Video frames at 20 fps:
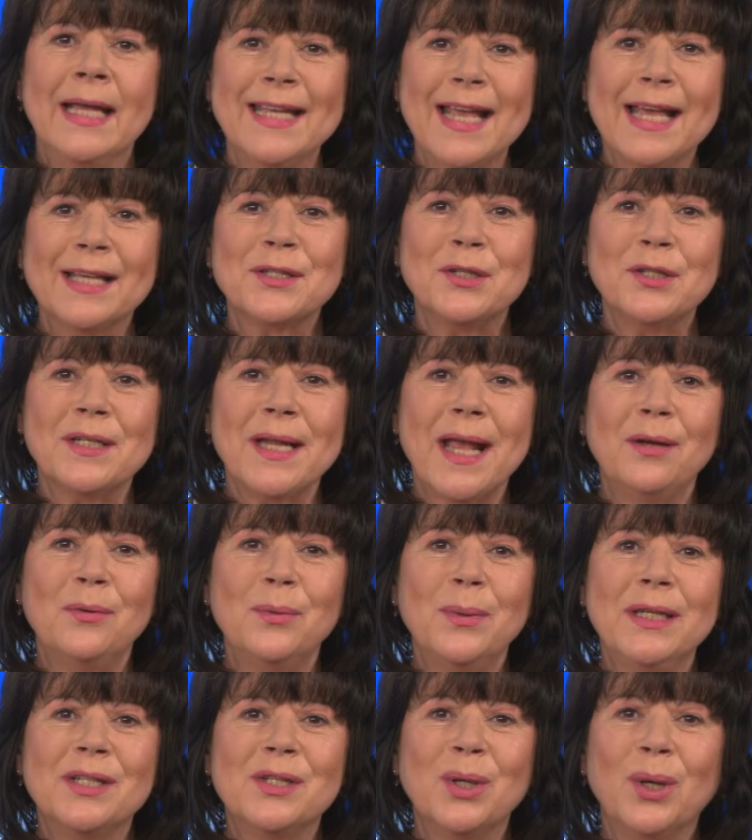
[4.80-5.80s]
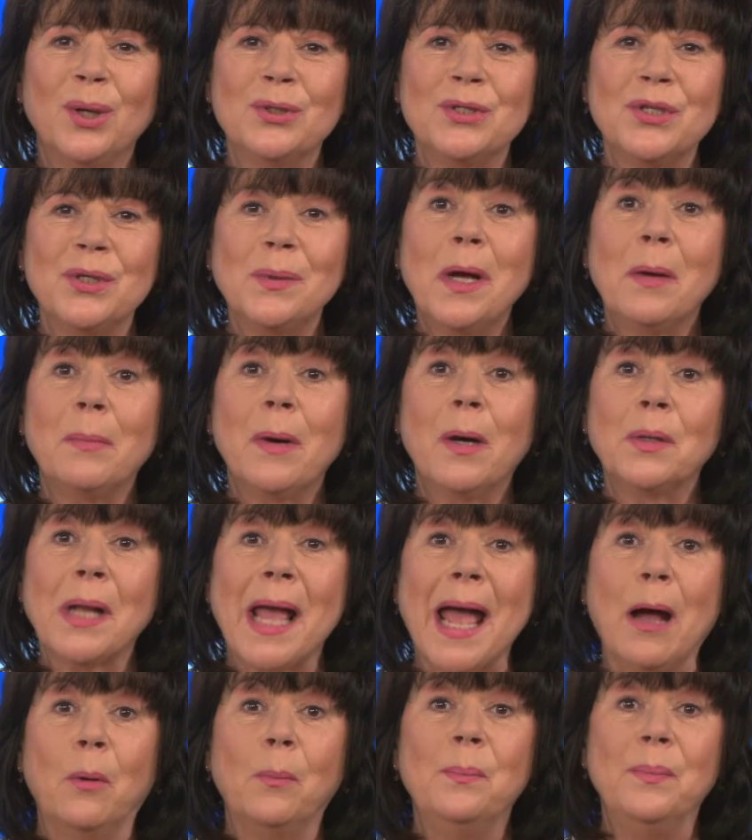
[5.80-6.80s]
Yesterday, we told you about
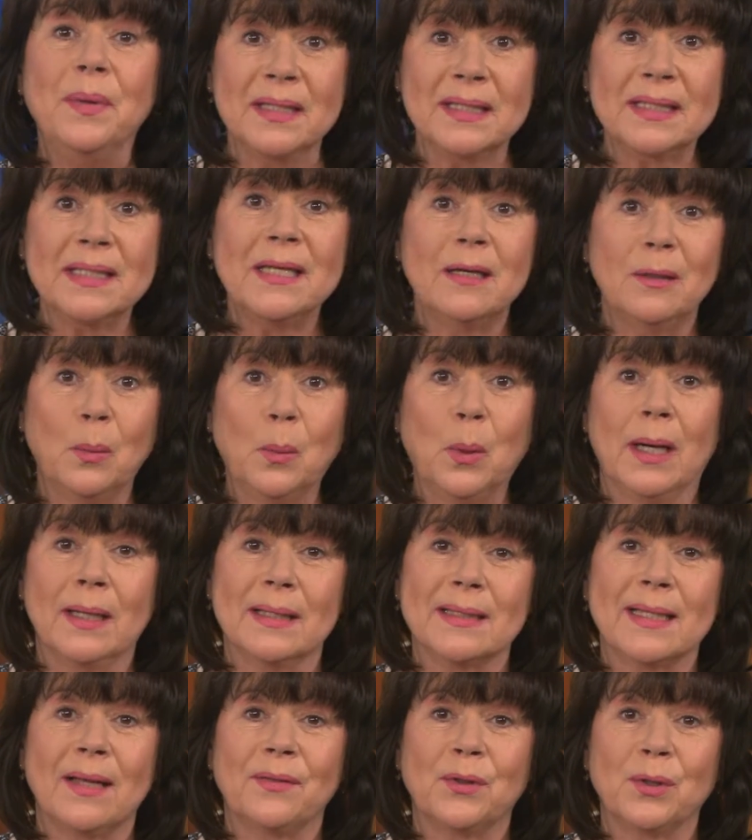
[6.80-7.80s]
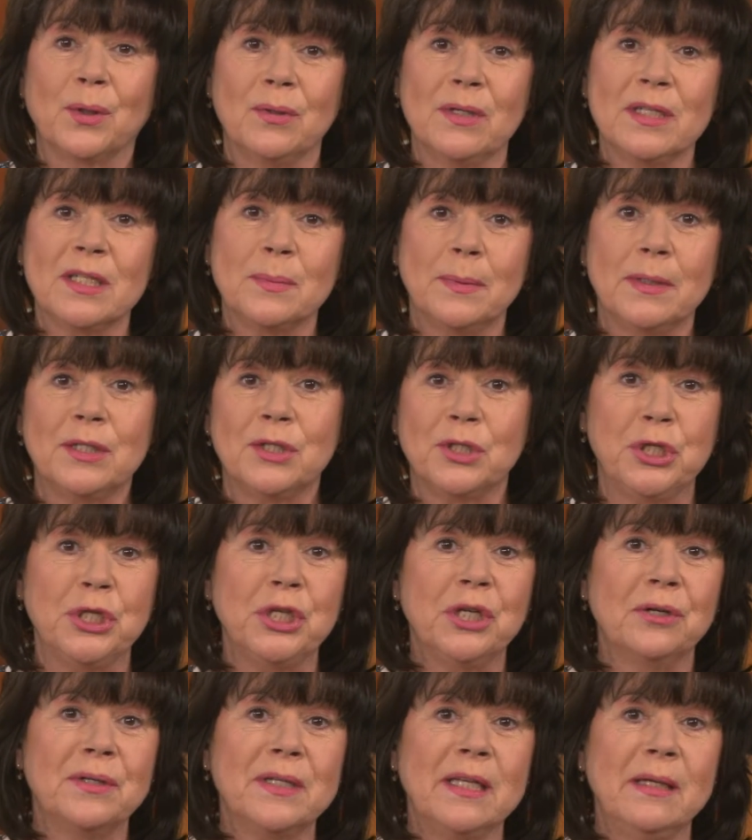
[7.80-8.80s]
how busy it was at the Christmas
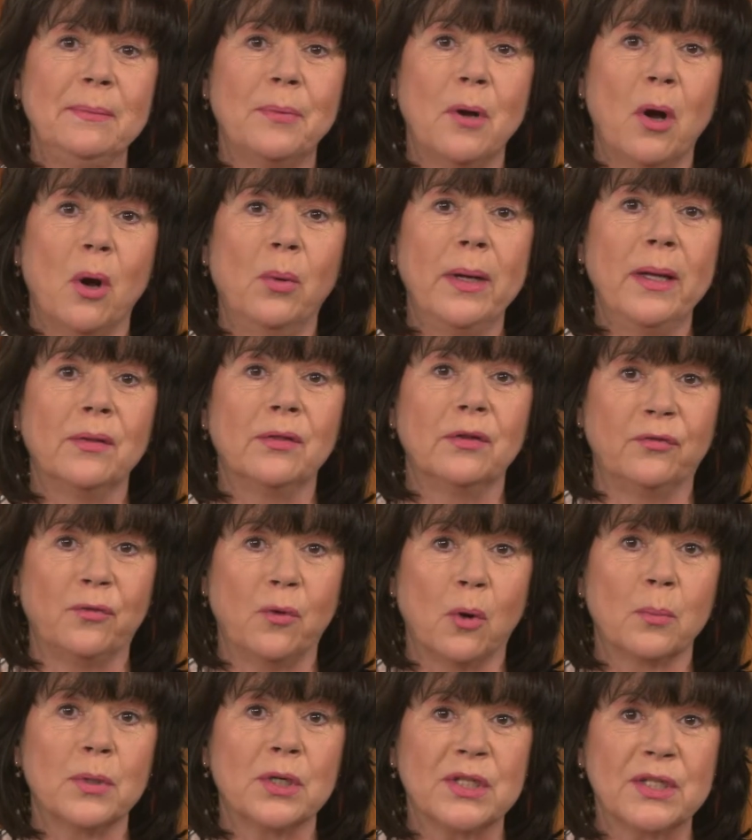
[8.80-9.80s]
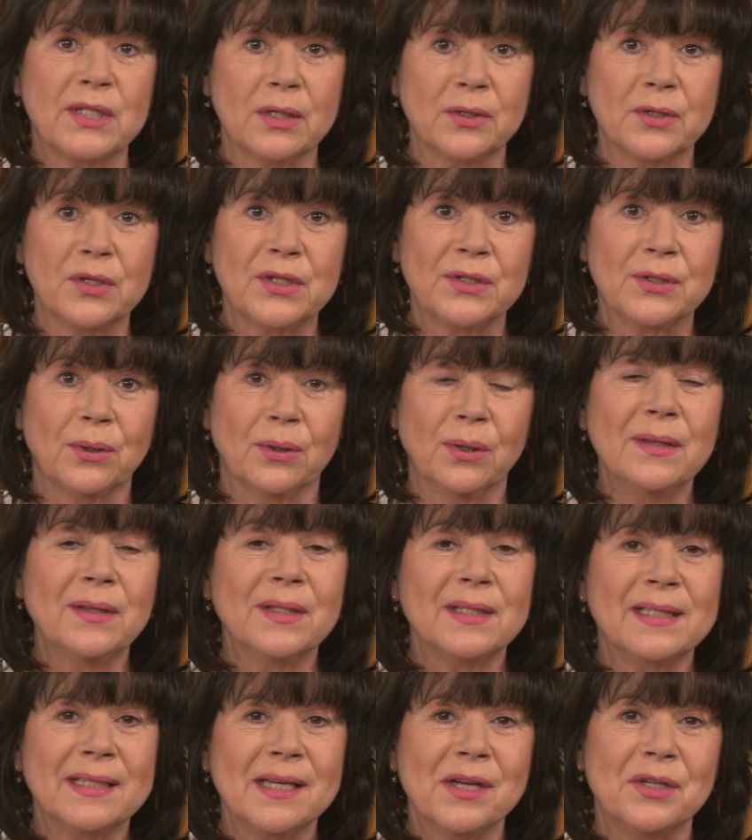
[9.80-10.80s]
Cheer Depot and the former Sears store
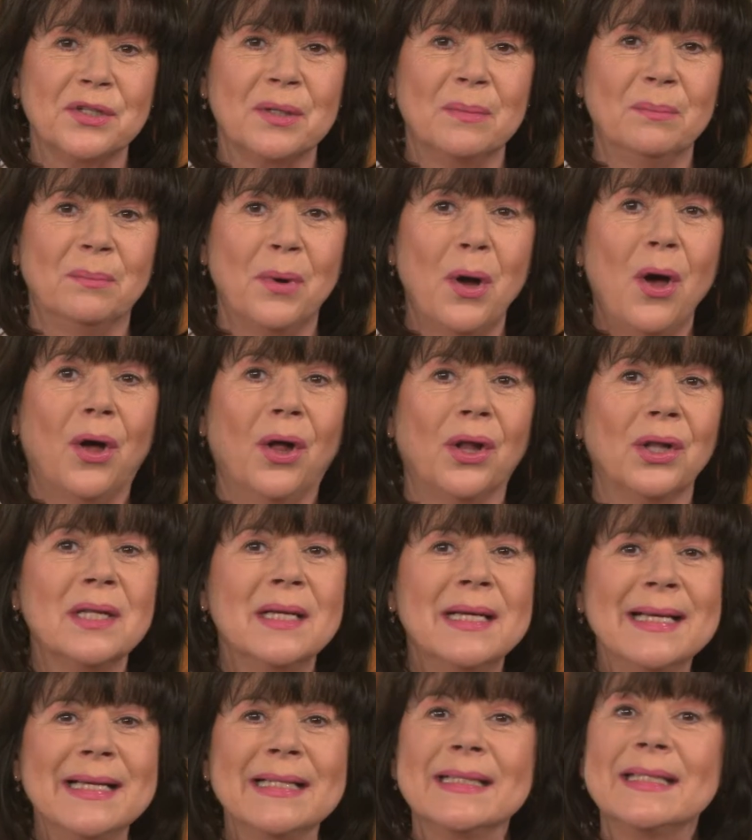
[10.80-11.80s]
in the station mall.